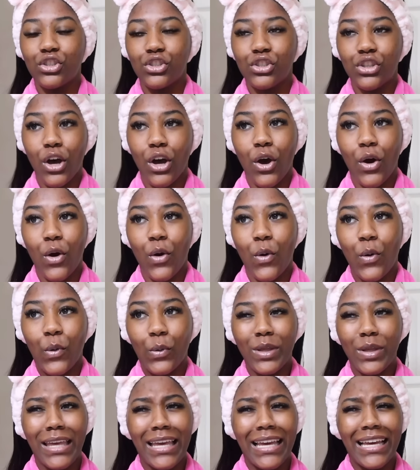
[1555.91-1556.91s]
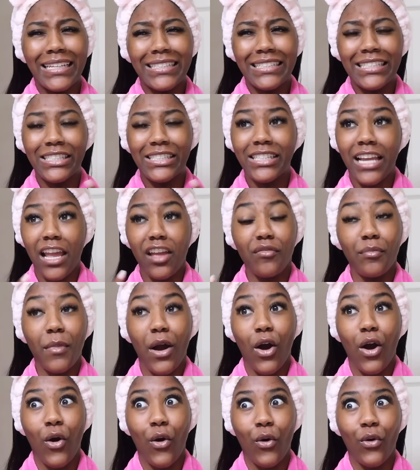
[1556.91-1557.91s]
So yeah, to shave
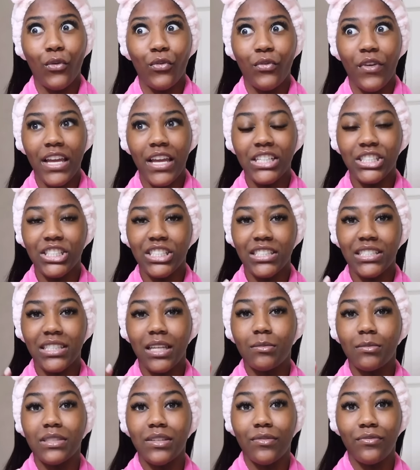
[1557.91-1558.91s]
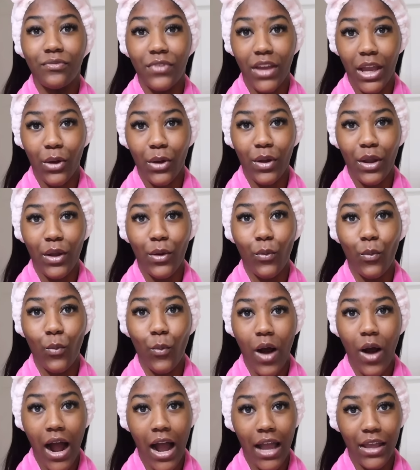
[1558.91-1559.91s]
my whole face just seems very
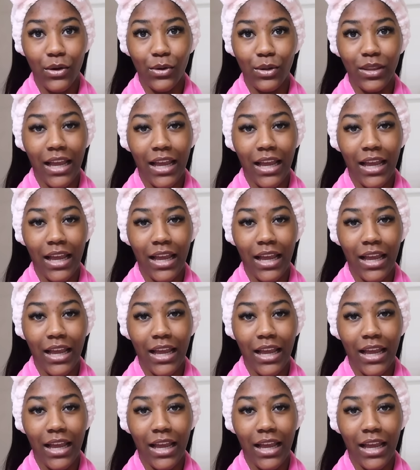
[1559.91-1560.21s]
wild.